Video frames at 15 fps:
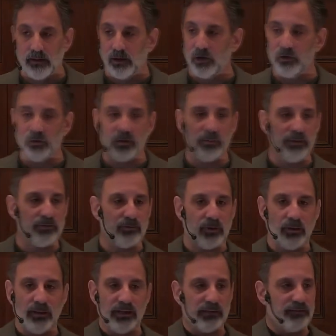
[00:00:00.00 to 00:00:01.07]
Are you going to be thrown
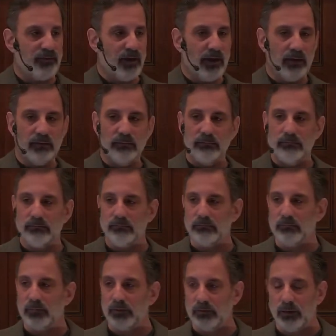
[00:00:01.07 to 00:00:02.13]
in the lake of fire?
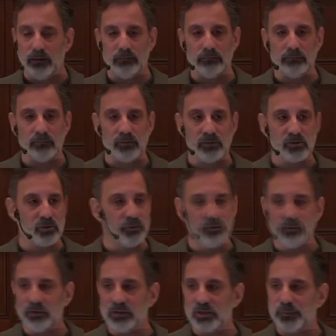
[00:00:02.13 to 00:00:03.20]
No. No. So you're
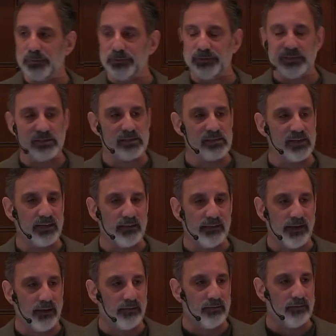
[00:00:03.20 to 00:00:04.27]
going to experience a second
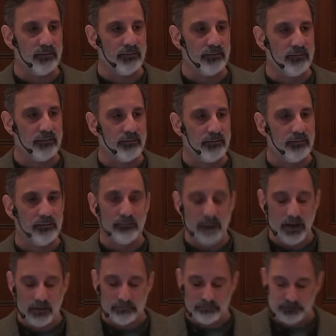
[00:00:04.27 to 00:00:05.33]
death?
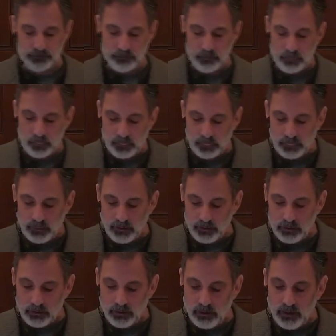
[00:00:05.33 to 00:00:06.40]
No.
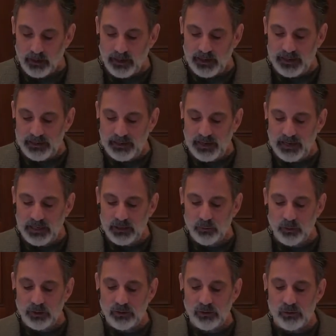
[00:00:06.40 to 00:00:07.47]
And
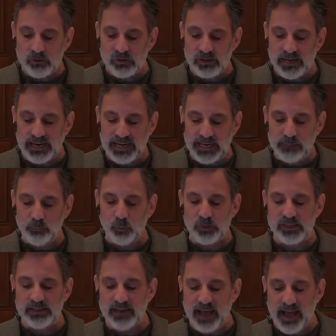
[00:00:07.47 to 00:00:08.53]
anyone whose name
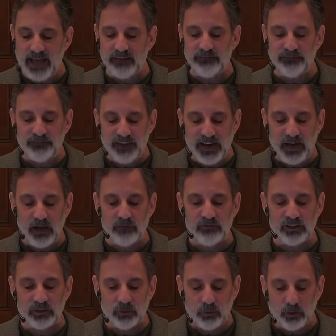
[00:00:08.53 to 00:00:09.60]
was not found
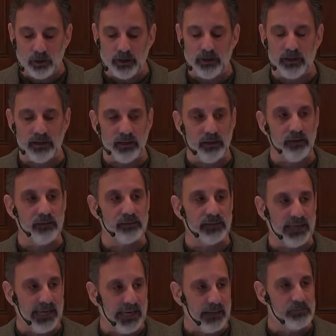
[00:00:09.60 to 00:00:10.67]
recorded in the
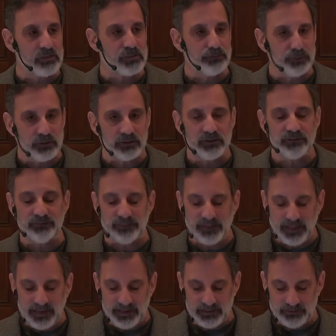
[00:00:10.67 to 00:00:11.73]
Lamb's book of
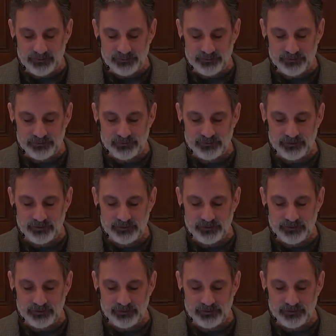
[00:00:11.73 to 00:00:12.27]
life